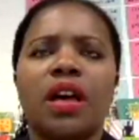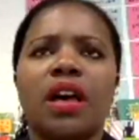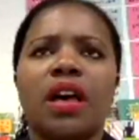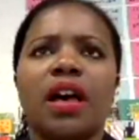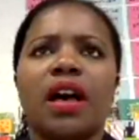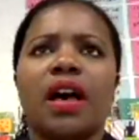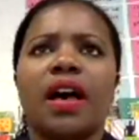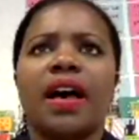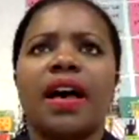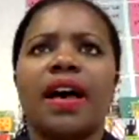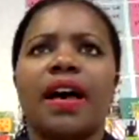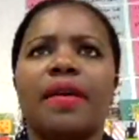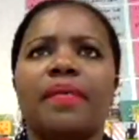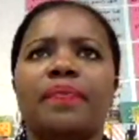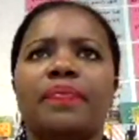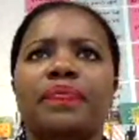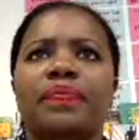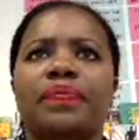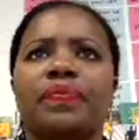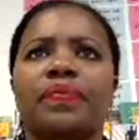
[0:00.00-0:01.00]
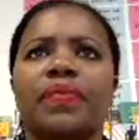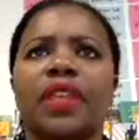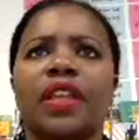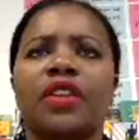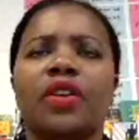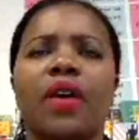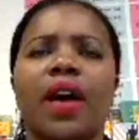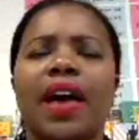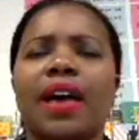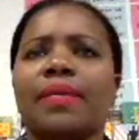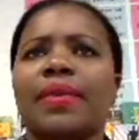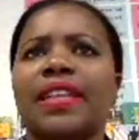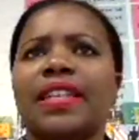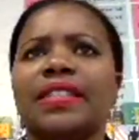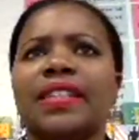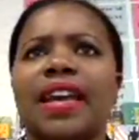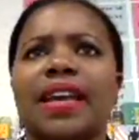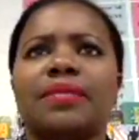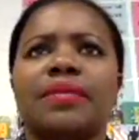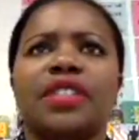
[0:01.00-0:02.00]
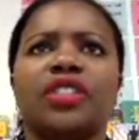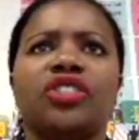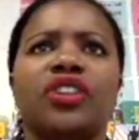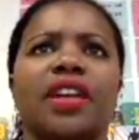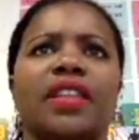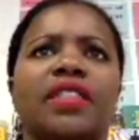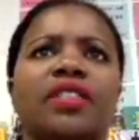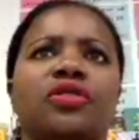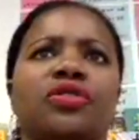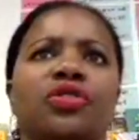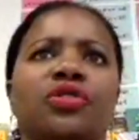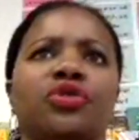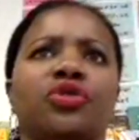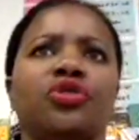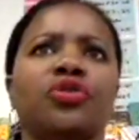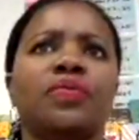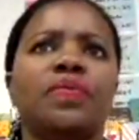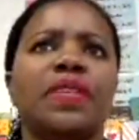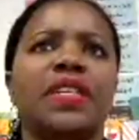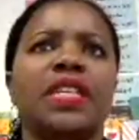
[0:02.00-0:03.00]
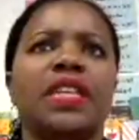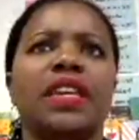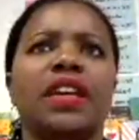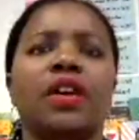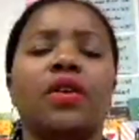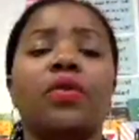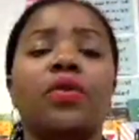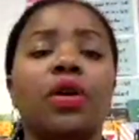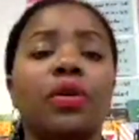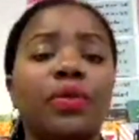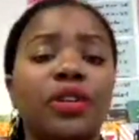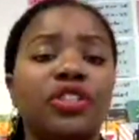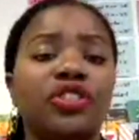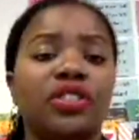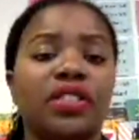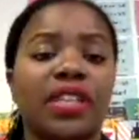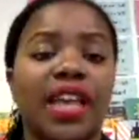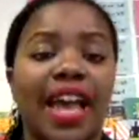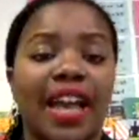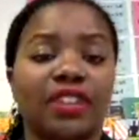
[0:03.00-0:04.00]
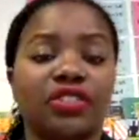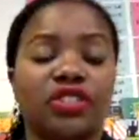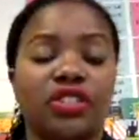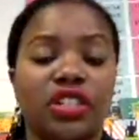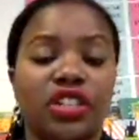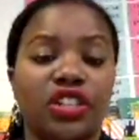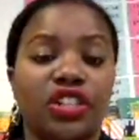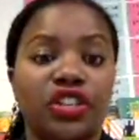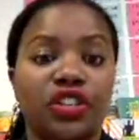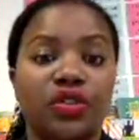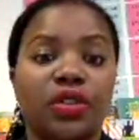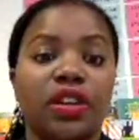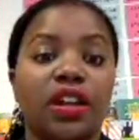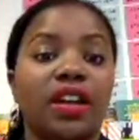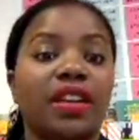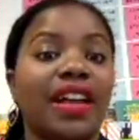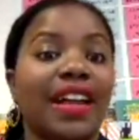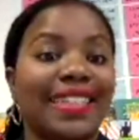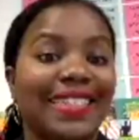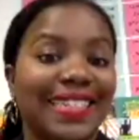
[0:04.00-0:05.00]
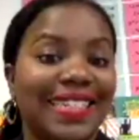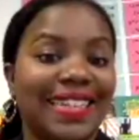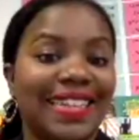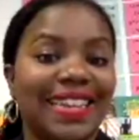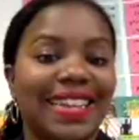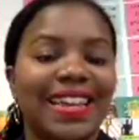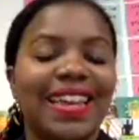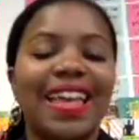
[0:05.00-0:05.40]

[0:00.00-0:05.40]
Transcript: how many times they check their social media, or we just actually did a unit on identity.